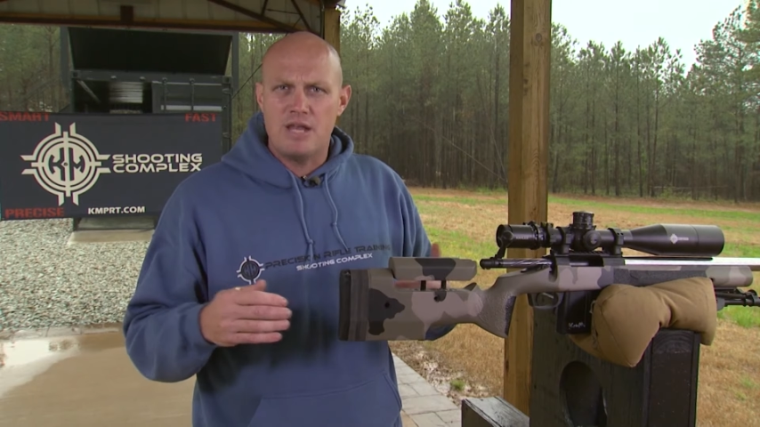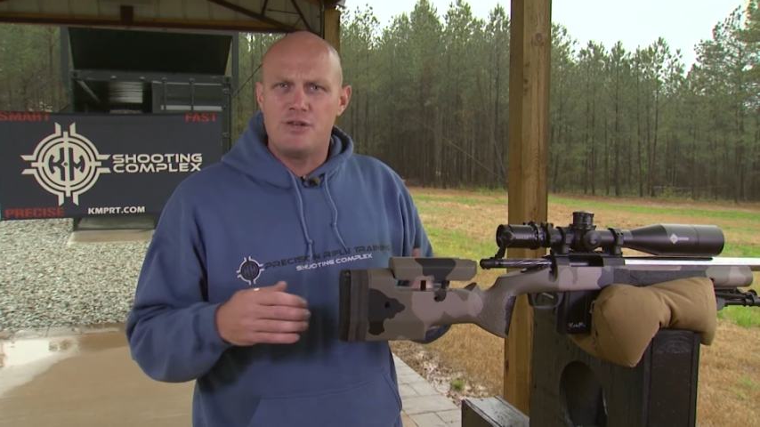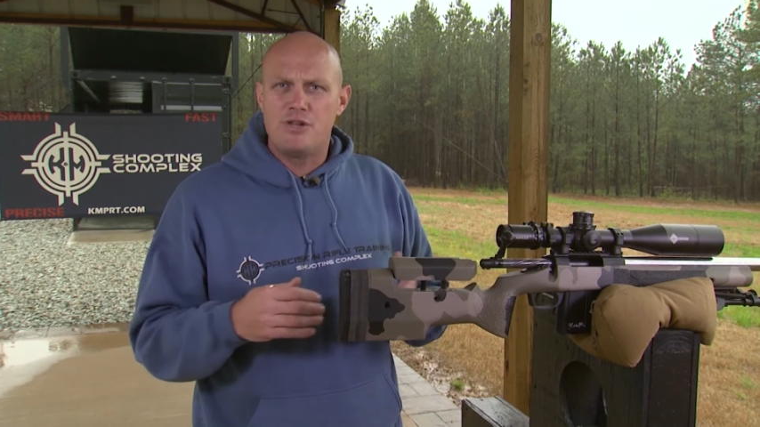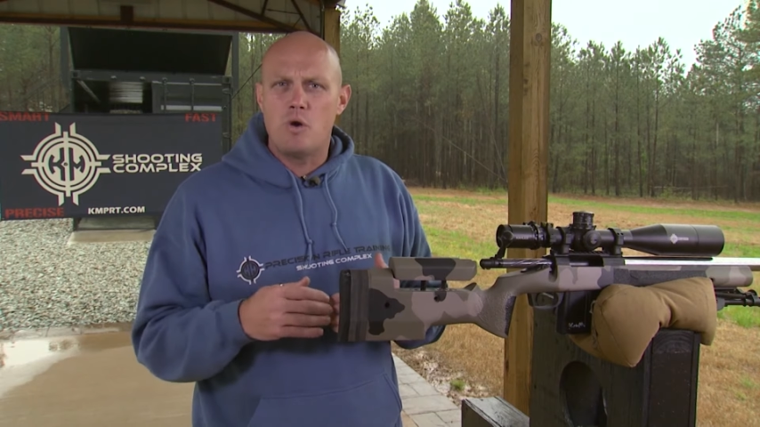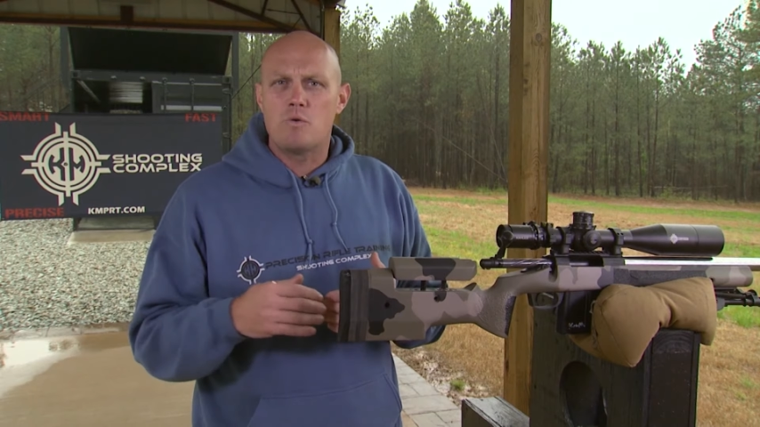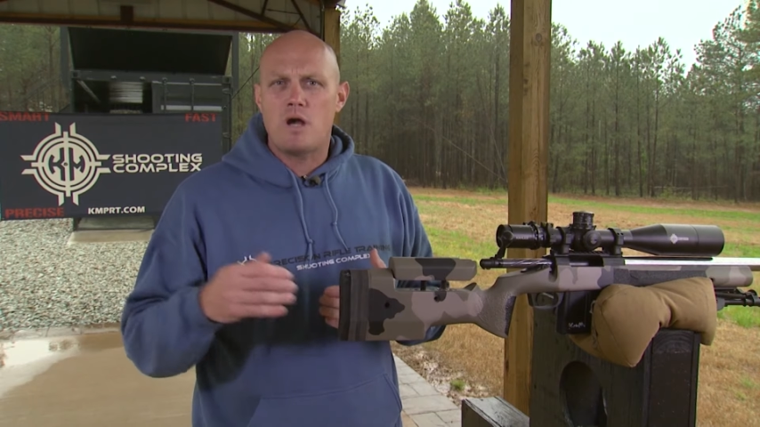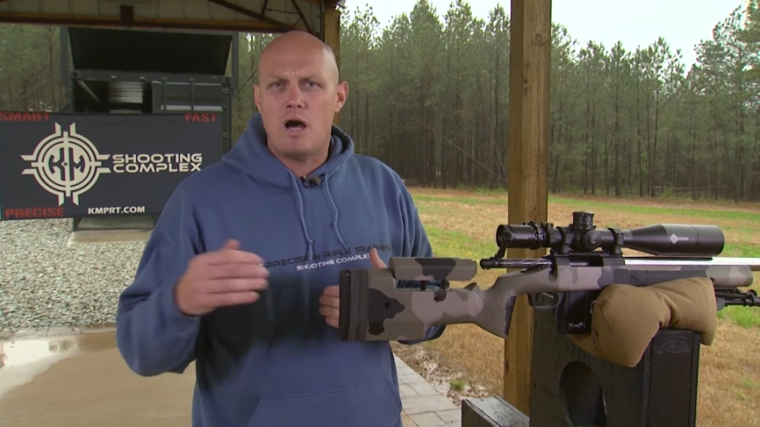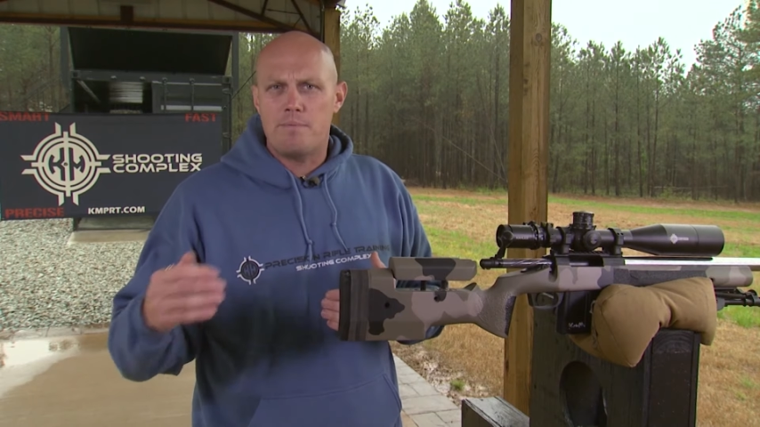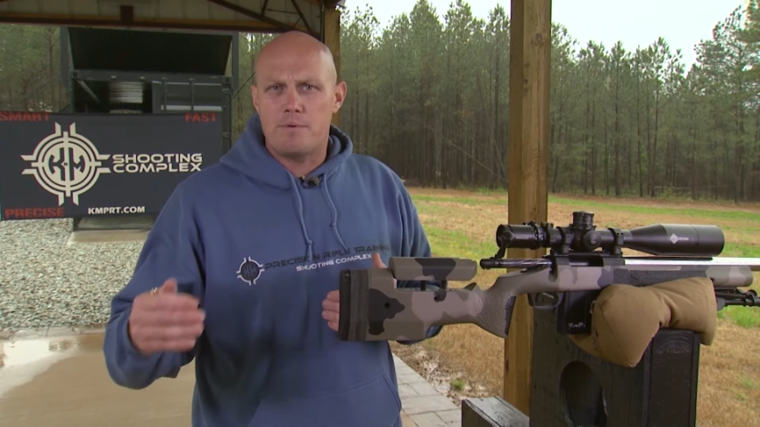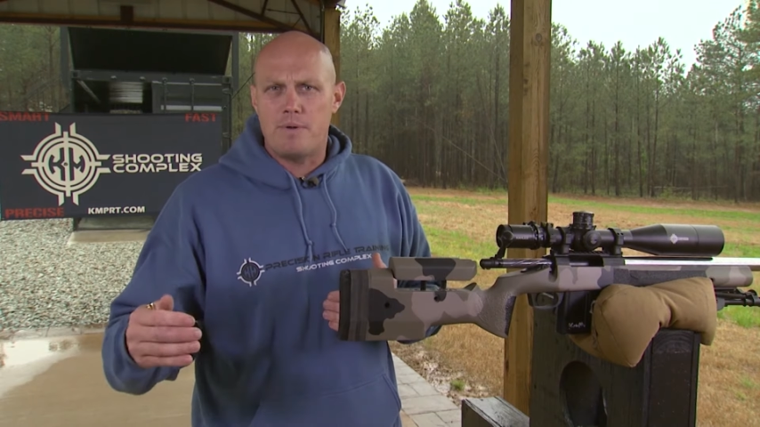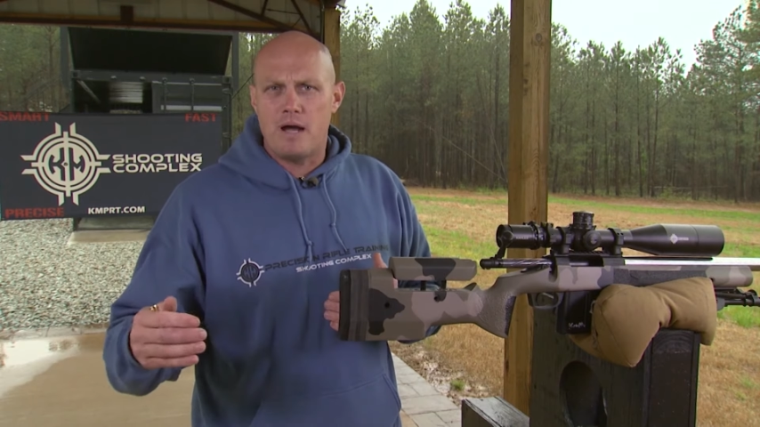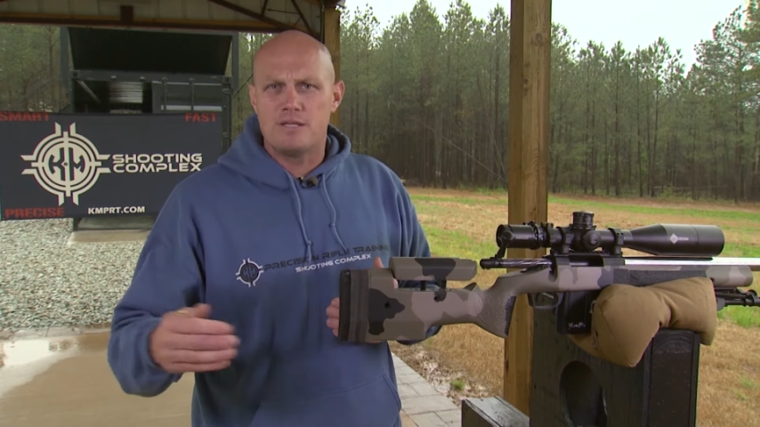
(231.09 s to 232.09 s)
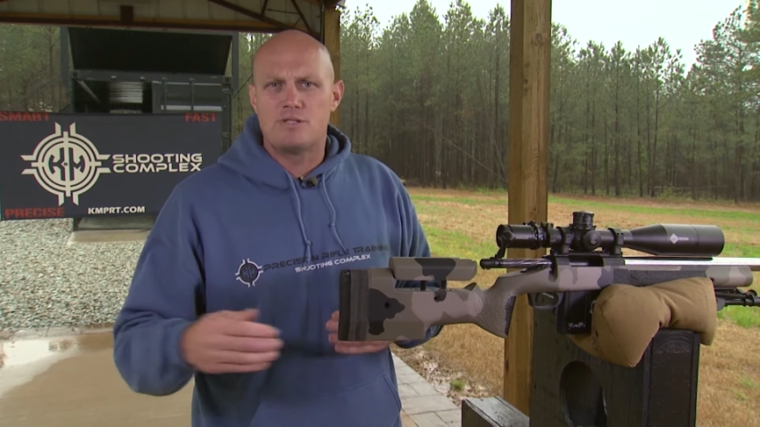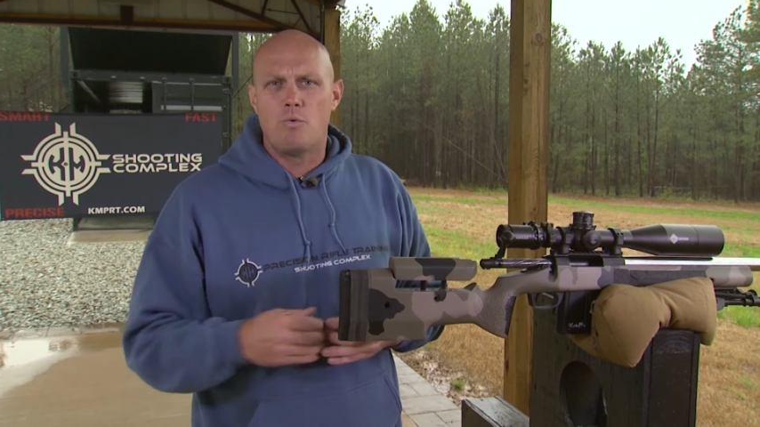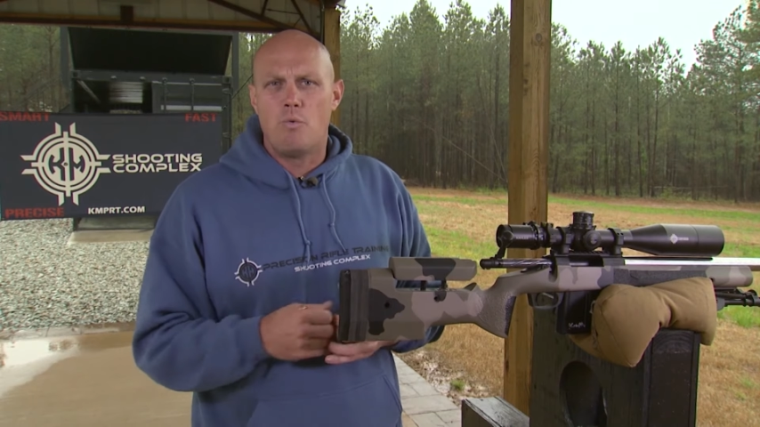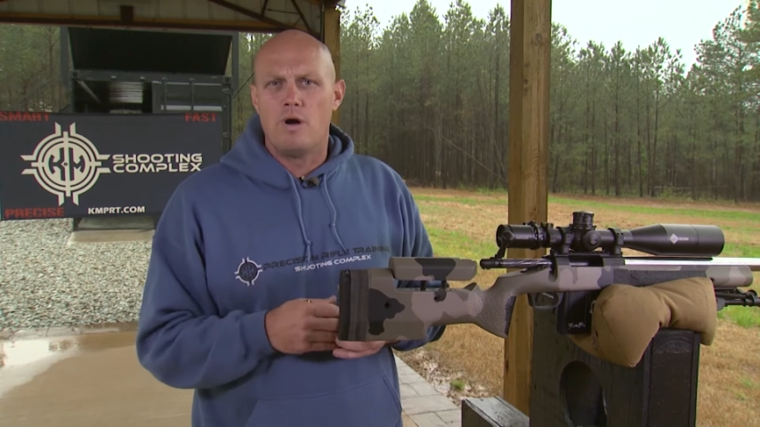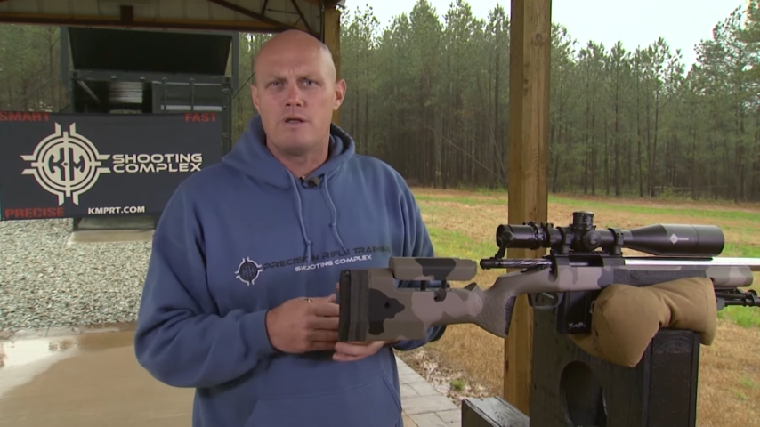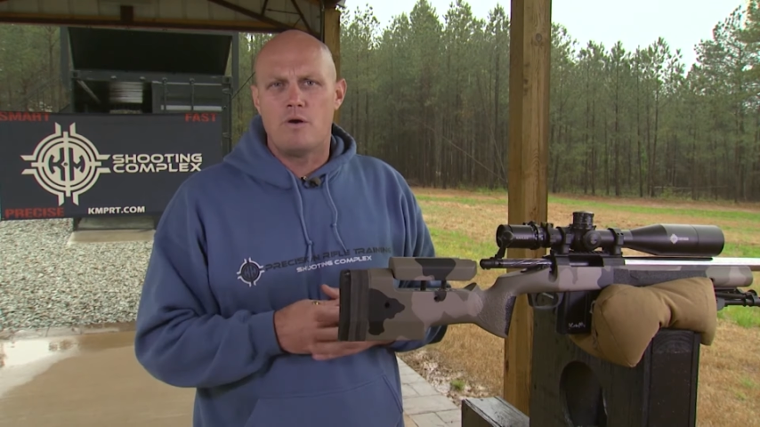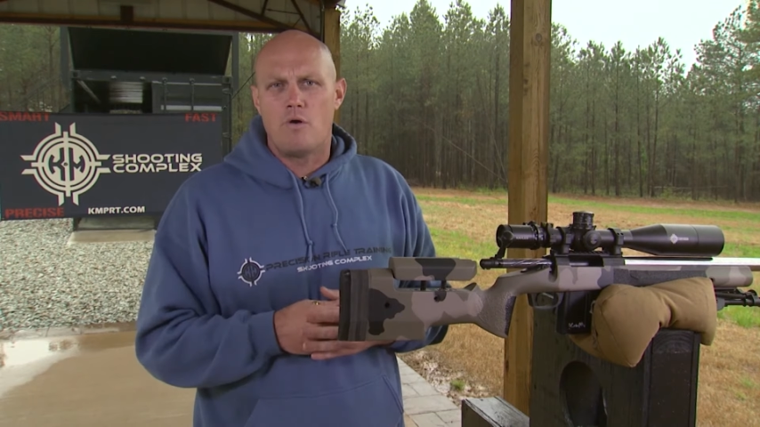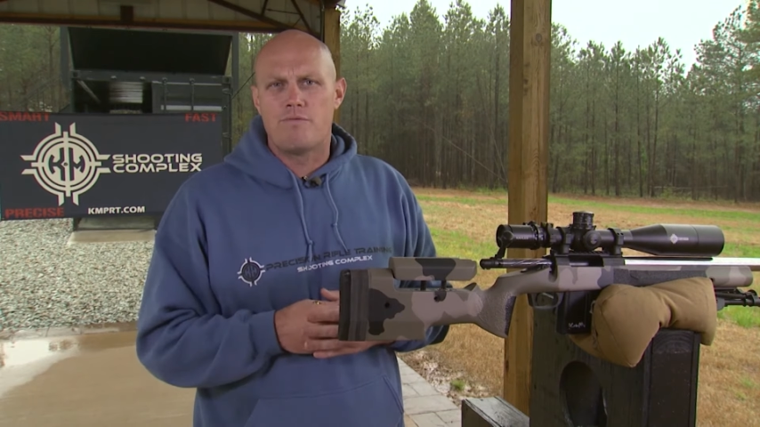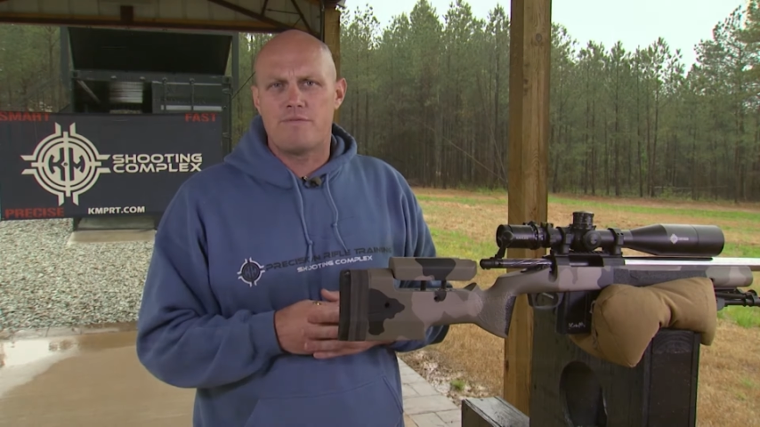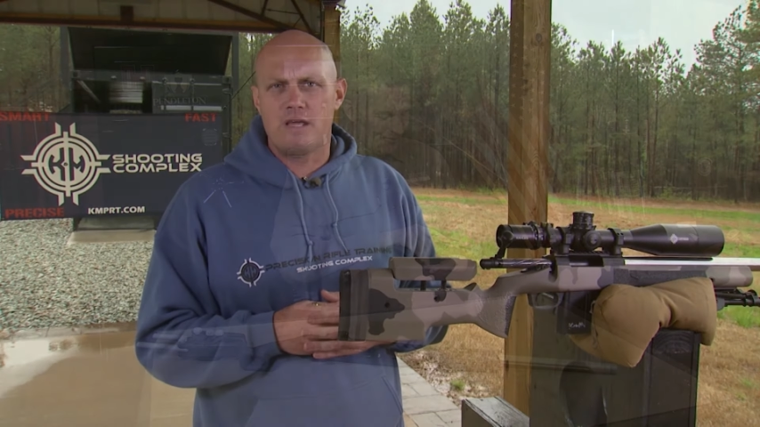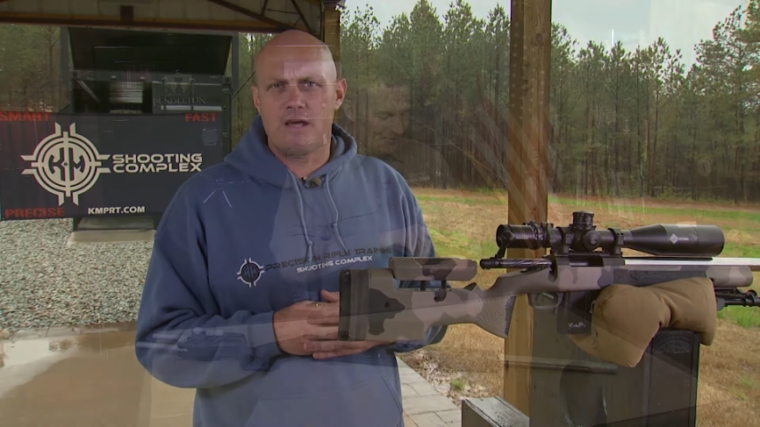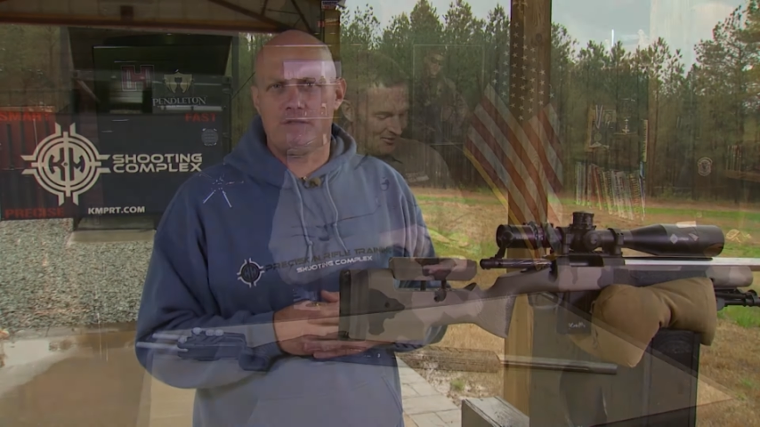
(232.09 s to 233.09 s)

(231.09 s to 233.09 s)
and don't compromise one over the